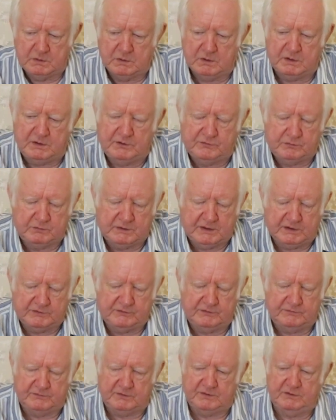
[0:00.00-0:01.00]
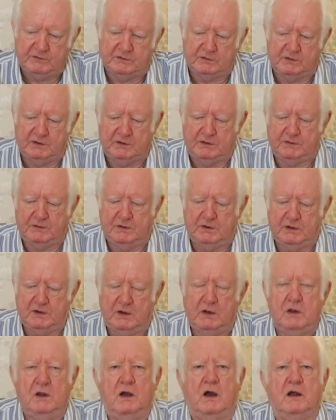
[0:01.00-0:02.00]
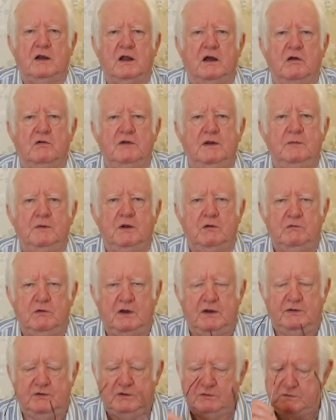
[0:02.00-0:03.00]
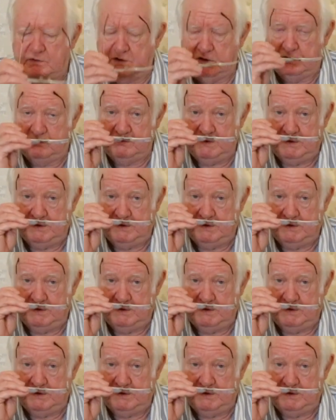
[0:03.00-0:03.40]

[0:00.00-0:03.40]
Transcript: I need some glasses for this, I think. I can't read my own writing. I can't